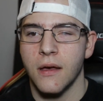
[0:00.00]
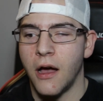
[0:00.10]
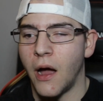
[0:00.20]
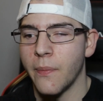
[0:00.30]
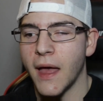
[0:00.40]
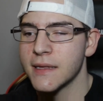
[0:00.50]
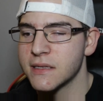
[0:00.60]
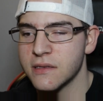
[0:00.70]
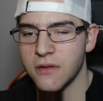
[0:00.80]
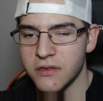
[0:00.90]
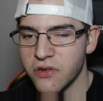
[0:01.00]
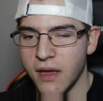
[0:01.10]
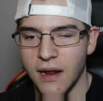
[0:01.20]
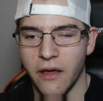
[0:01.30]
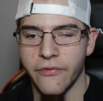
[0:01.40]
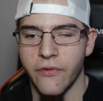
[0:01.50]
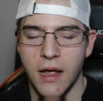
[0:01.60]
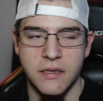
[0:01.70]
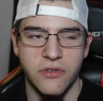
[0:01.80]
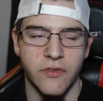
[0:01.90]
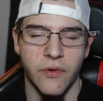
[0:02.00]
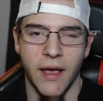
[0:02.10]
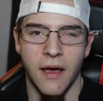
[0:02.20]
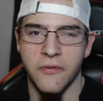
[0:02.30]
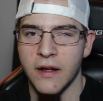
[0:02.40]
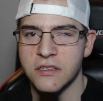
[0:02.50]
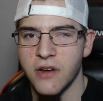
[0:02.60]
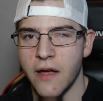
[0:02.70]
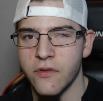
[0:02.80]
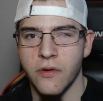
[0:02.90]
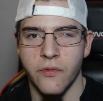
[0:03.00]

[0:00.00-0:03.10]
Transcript: That's also hanging out with friends. You have to rely on friends driving you.